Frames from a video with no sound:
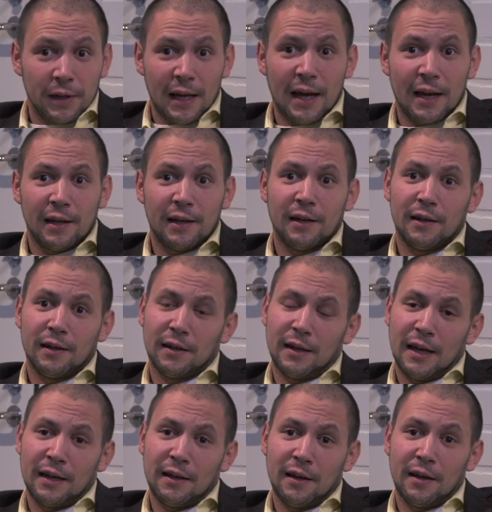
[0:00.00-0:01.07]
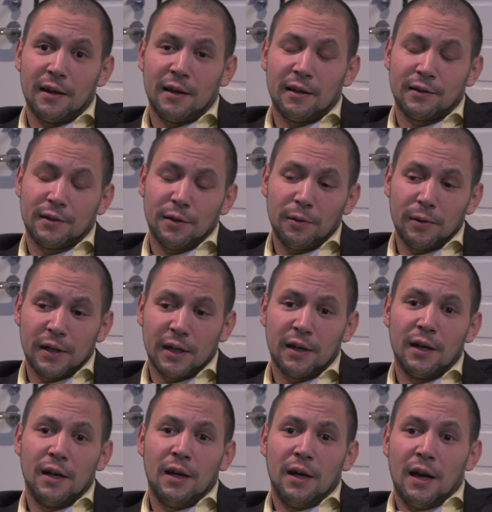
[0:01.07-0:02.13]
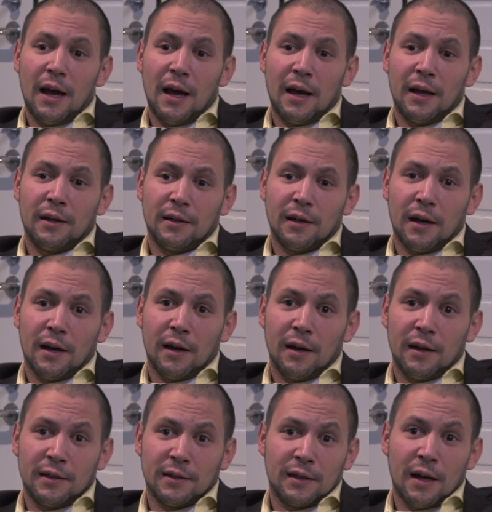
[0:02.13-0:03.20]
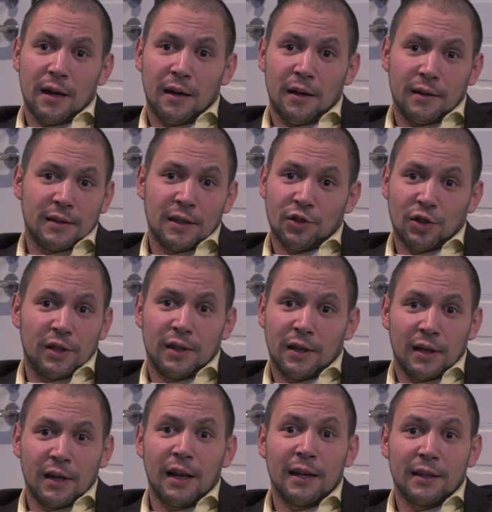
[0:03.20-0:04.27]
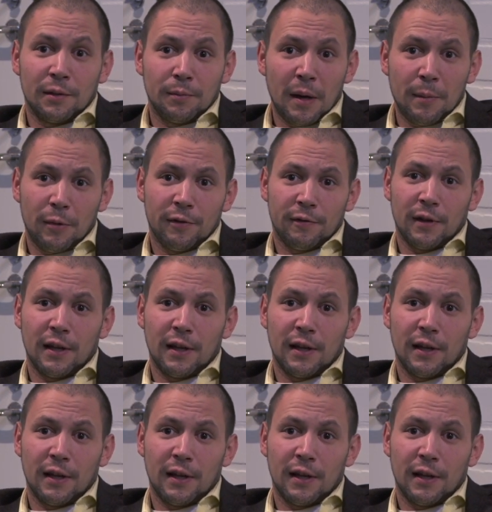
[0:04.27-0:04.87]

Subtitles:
Canada and Estonia, and is essentially an elected member of the